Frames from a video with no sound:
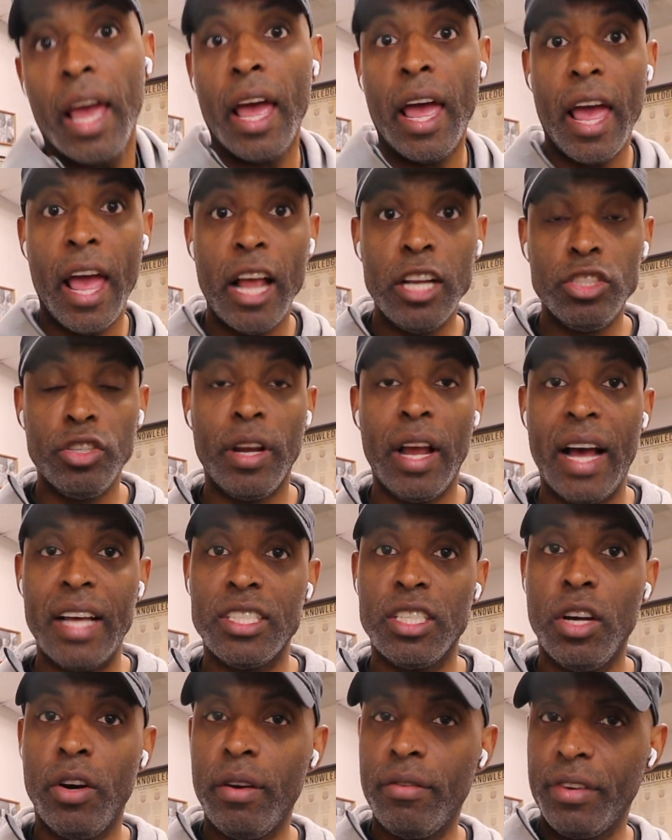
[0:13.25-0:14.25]
as you
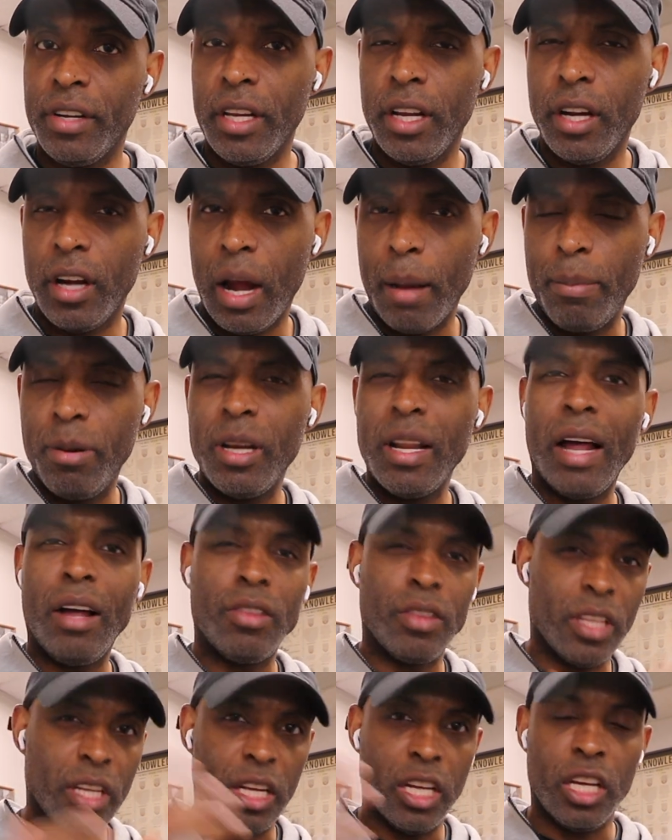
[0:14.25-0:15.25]
guys know, every year I put
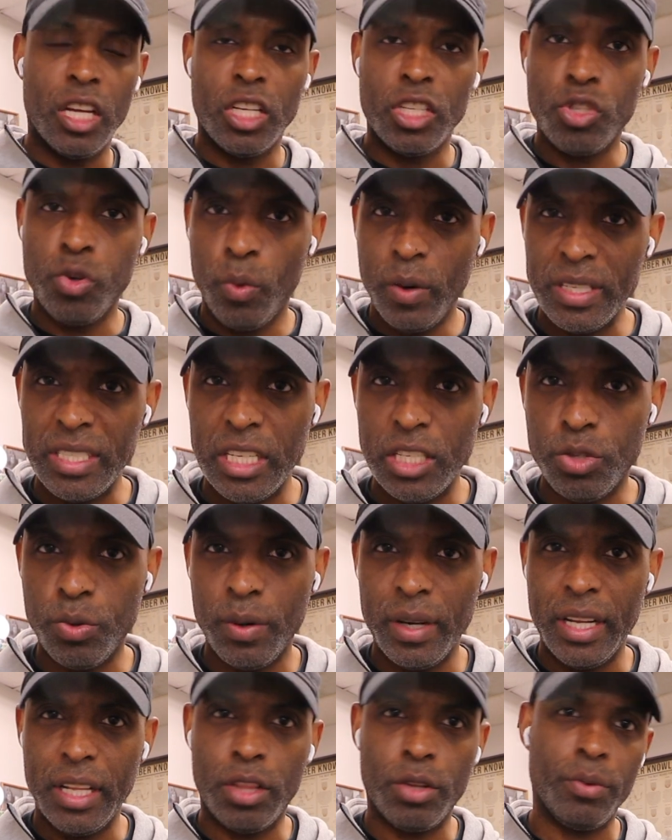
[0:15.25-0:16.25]
out the
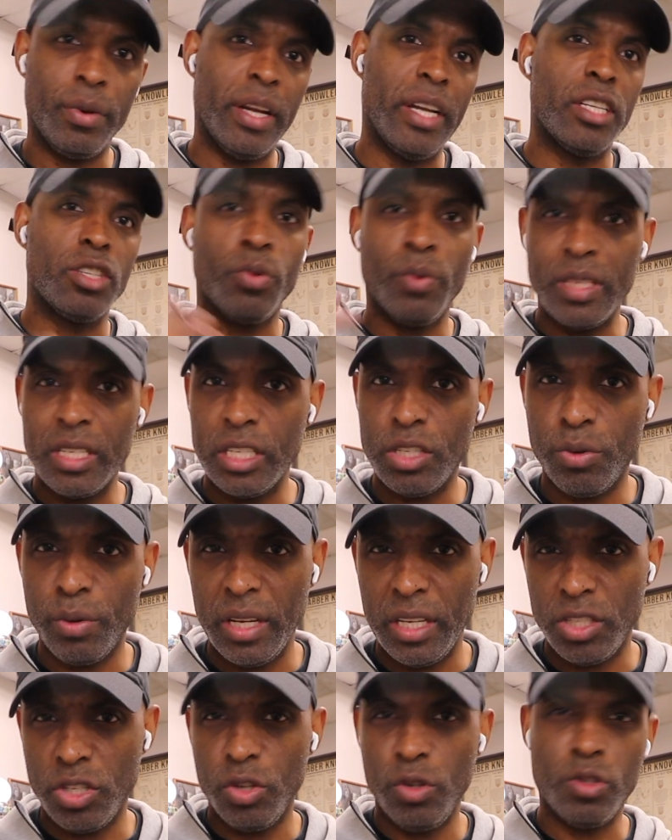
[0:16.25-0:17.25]
2023,
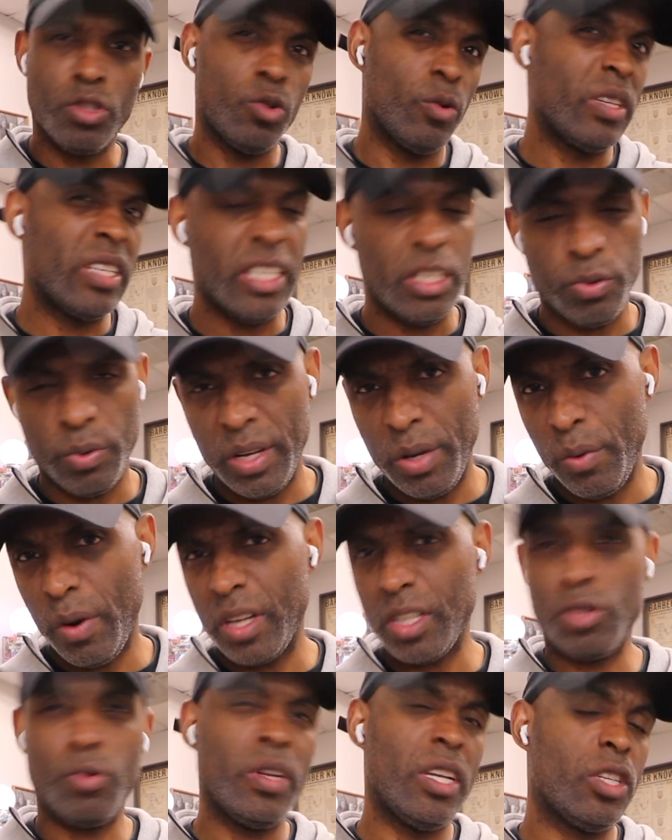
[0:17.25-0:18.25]
2022,
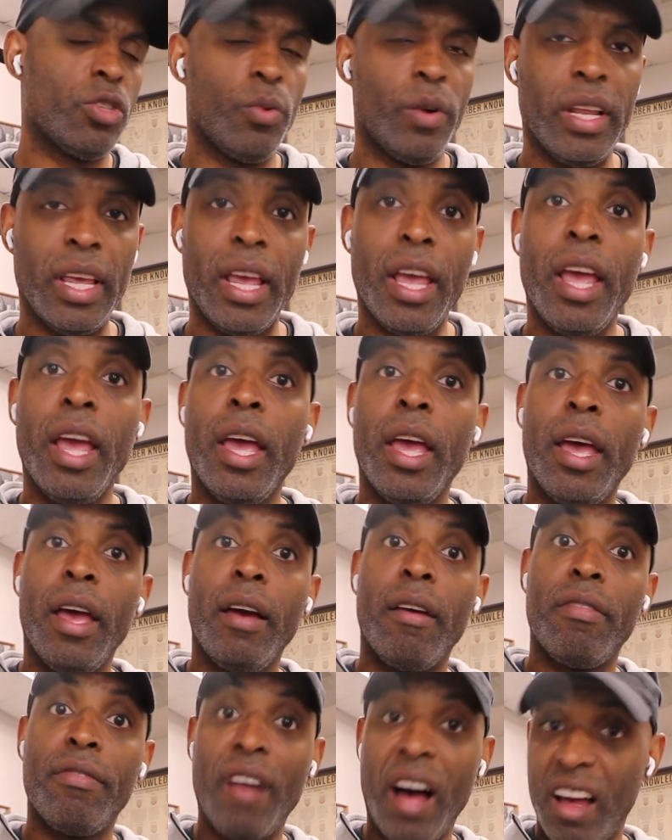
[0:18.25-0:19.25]
2021, 2020
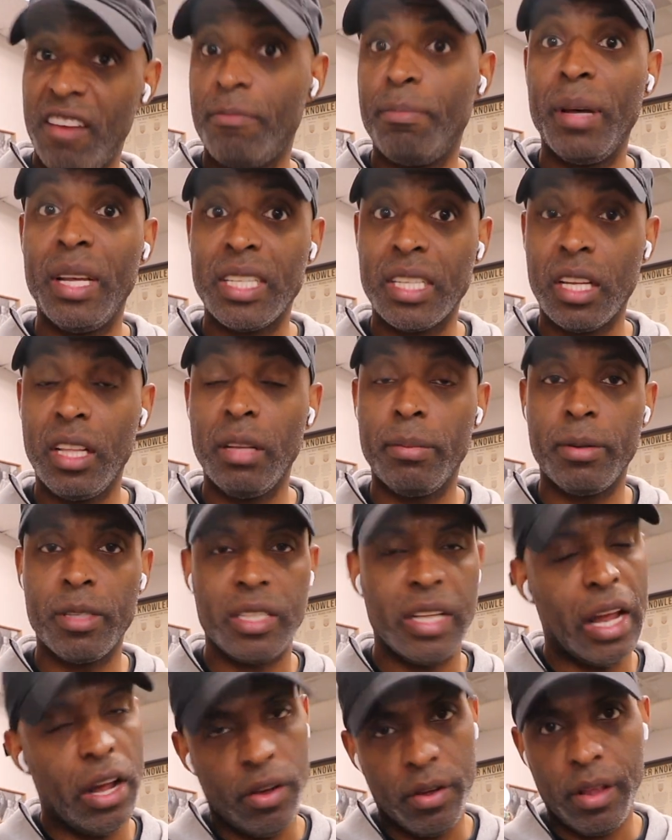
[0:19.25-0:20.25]
5 best
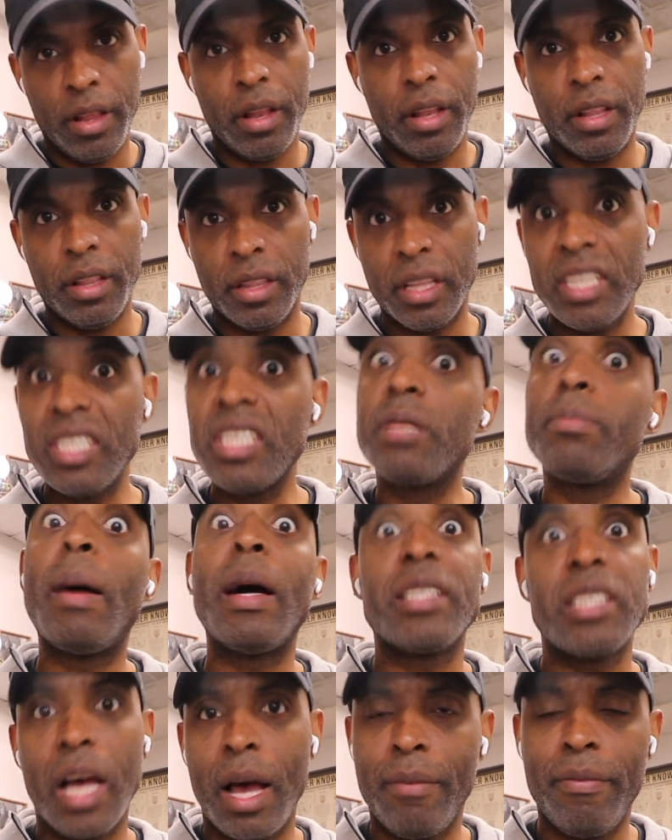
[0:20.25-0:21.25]
clippers. Now, this is
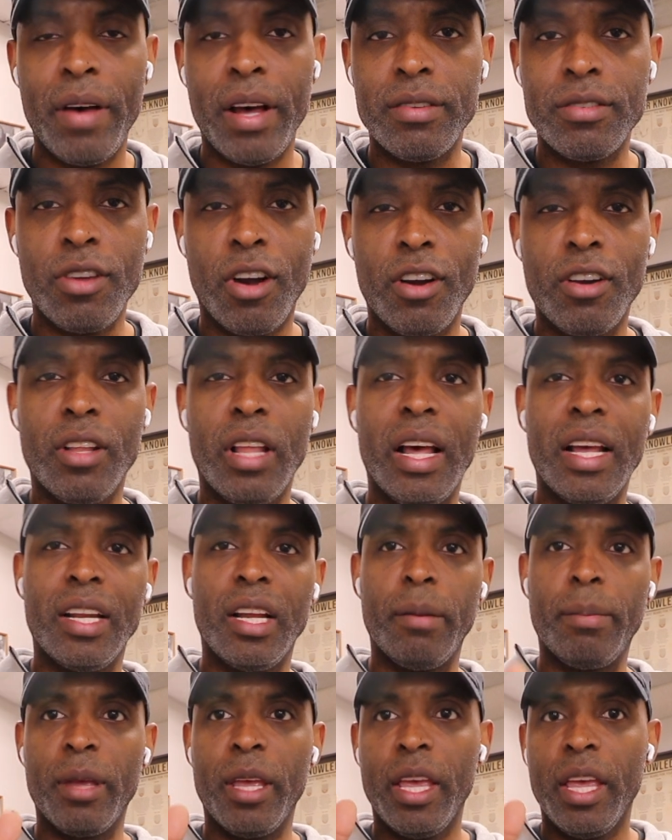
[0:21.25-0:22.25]
my top 5 starting
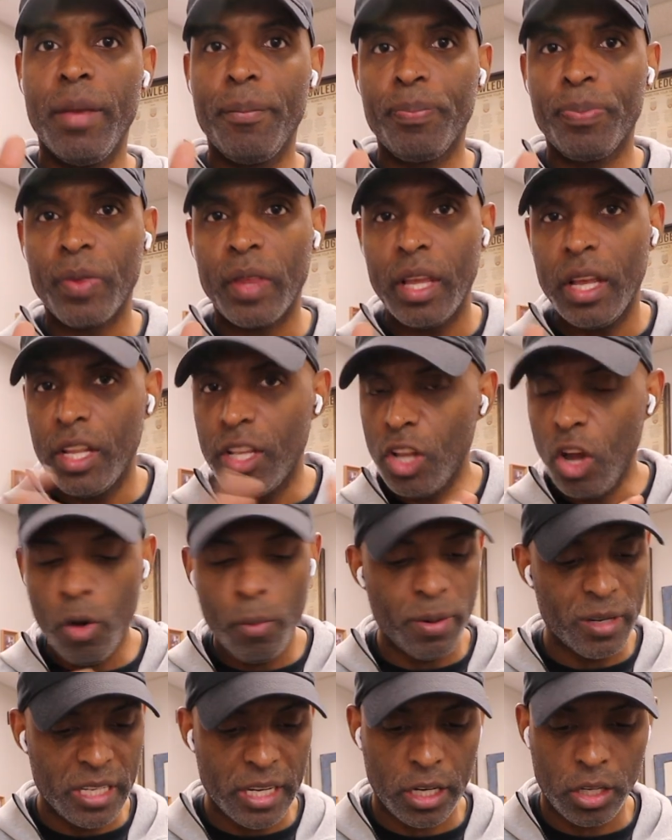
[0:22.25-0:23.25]
lineup. No
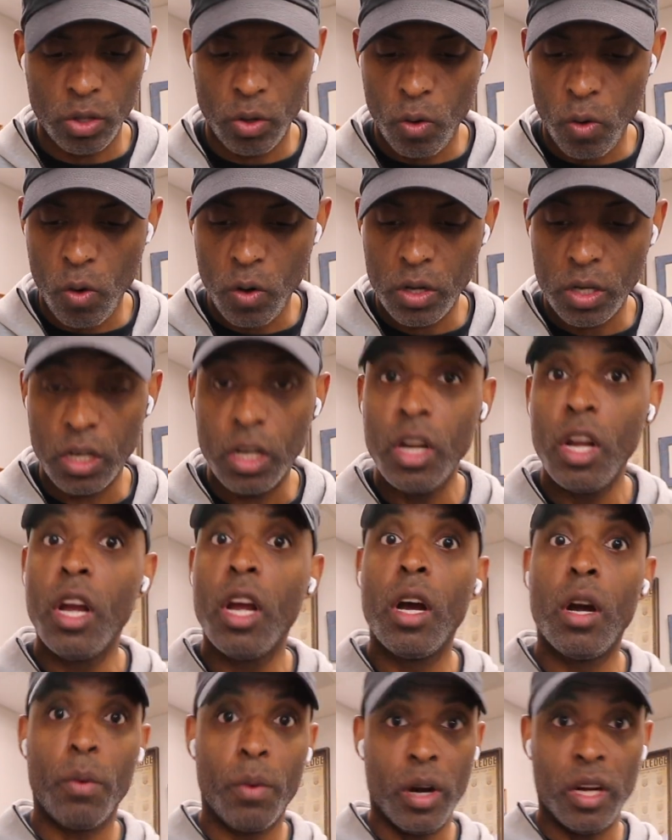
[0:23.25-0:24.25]
particular order.
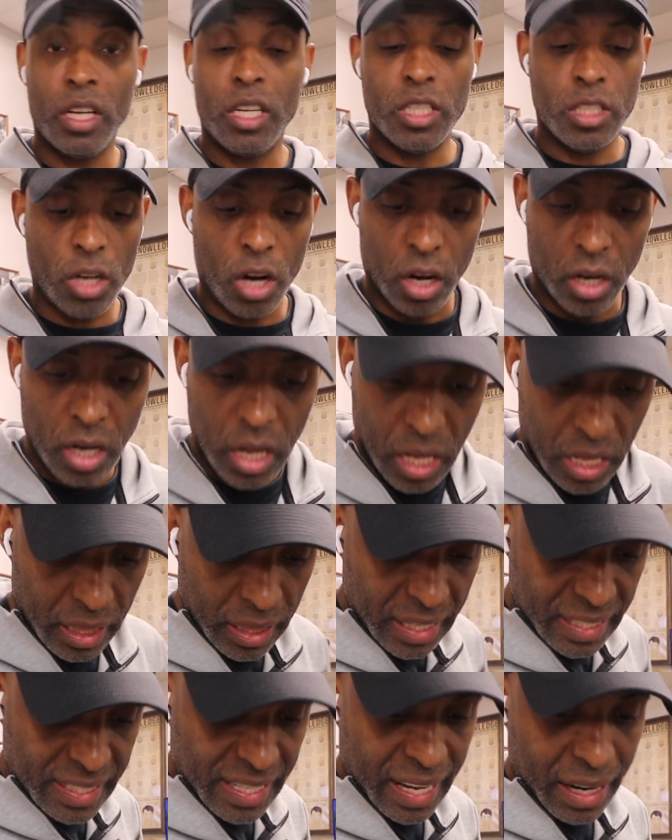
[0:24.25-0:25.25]
We're gonna start.
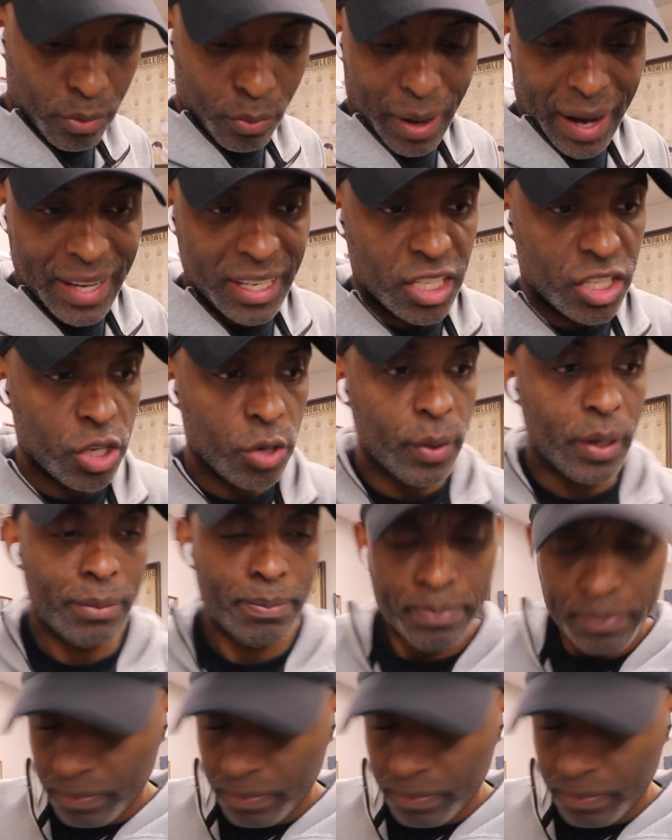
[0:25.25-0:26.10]
Let's get right into it.